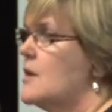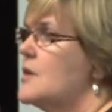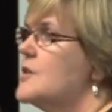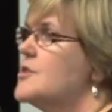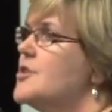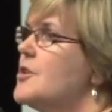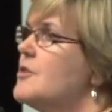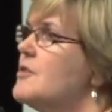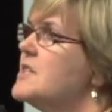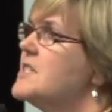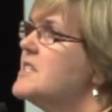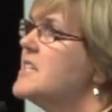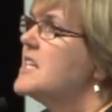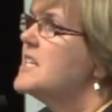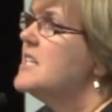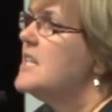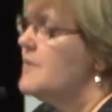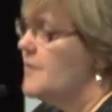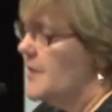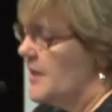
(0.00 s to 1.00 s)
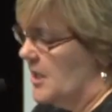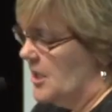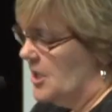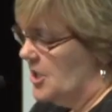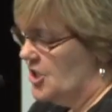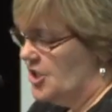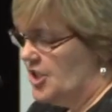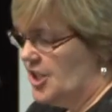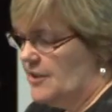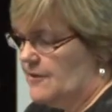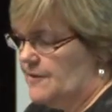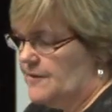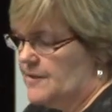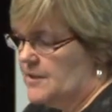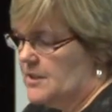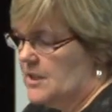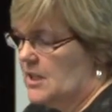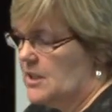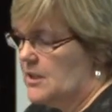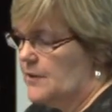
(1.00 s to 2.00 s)
saw a significant
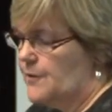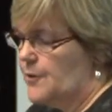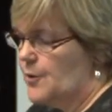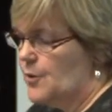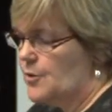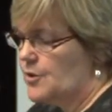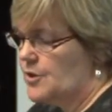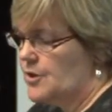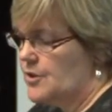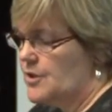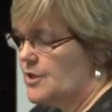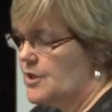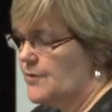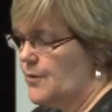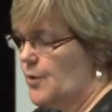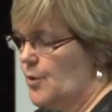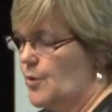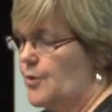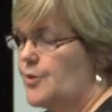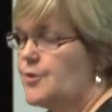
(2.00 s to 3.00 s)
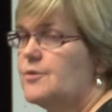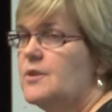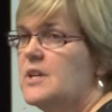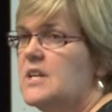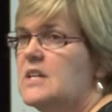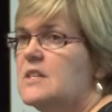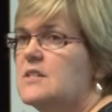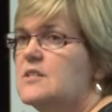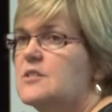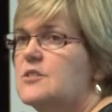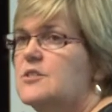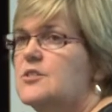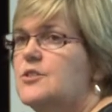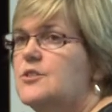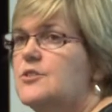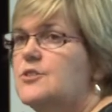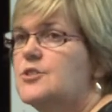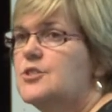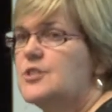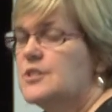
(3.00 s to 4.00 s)
shift in the fortunes of all three
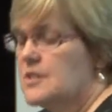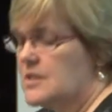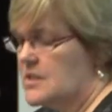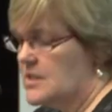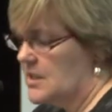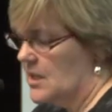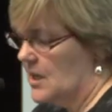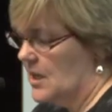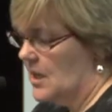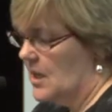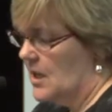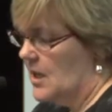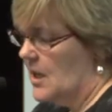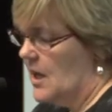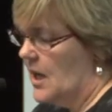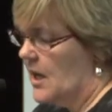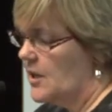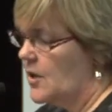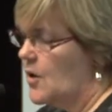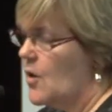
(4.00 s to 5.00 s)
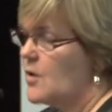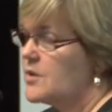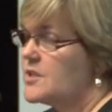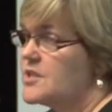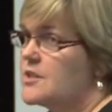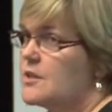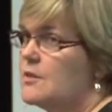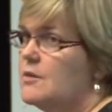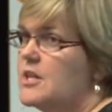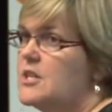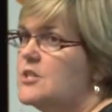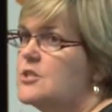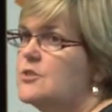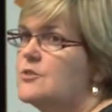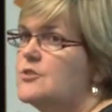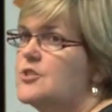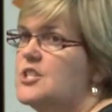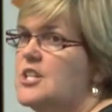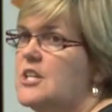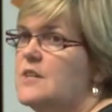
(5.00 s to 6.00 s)
institutions and
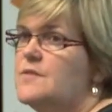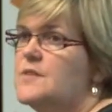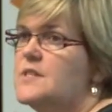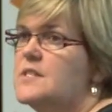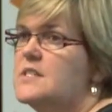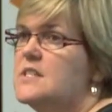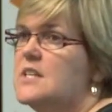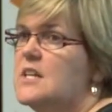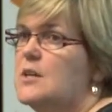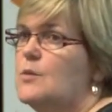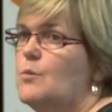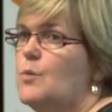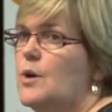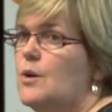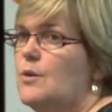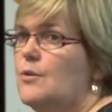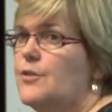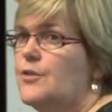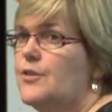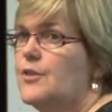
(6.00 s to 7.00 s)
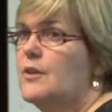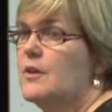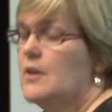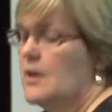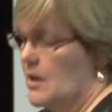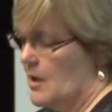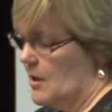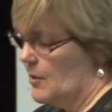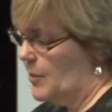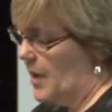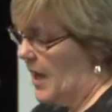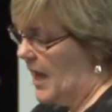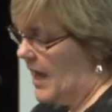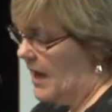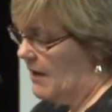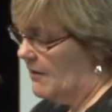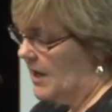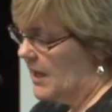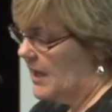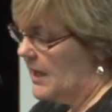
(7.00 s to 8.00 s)
consequential shifts in wealth,
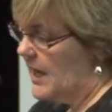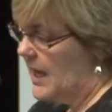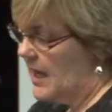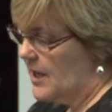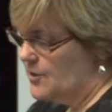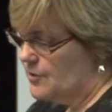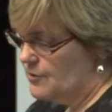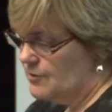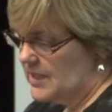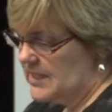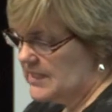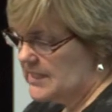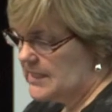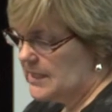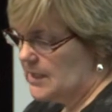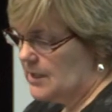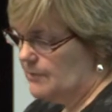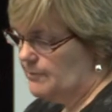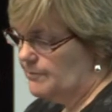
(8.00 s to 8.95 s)
power and risk.